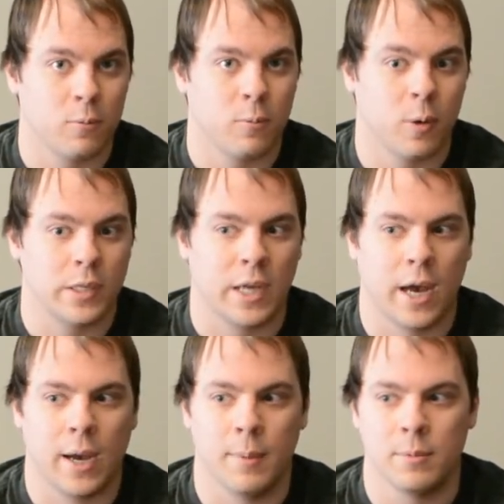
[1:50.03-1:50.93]
What
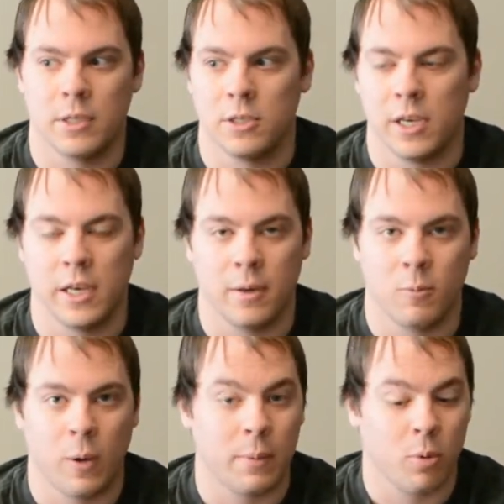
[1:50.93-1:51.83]
time did you hit
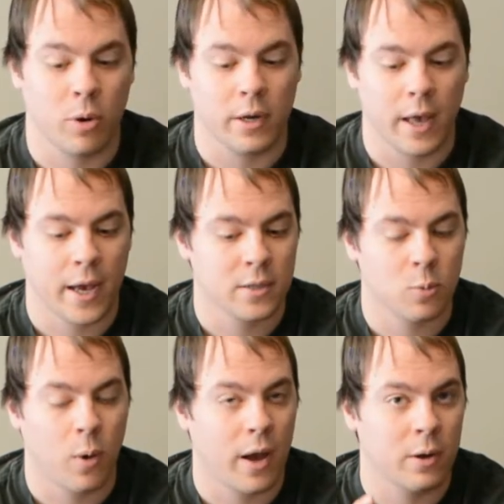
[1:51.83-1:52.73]
waypoint X,
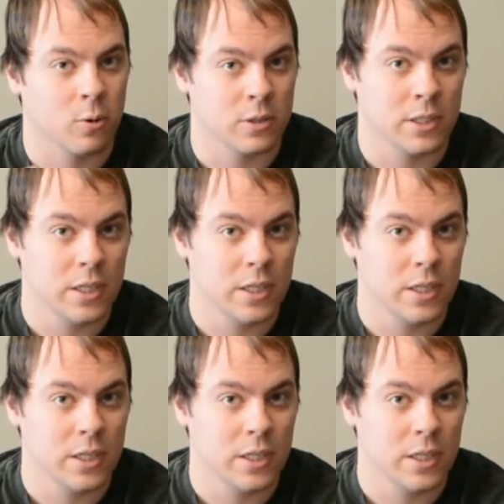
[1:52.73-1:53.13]
Y, or Z?